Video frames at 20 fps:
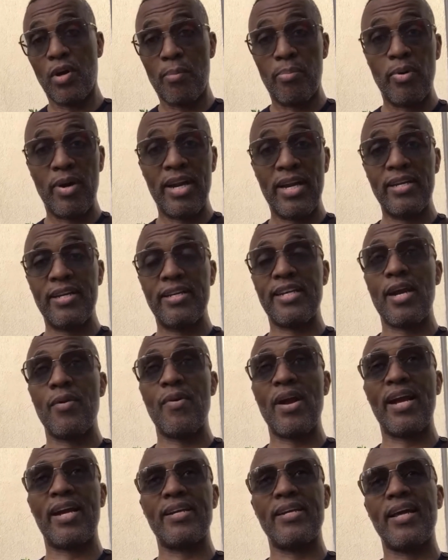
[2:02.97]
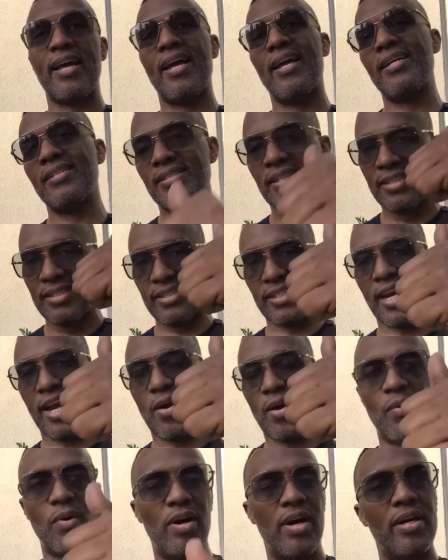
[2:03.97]
or a brand that they recognize, check
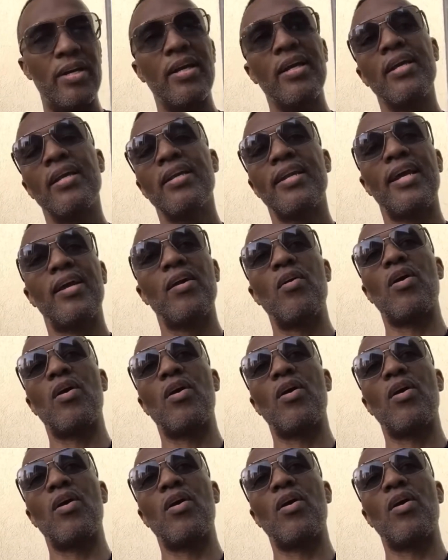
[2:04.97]
one. They're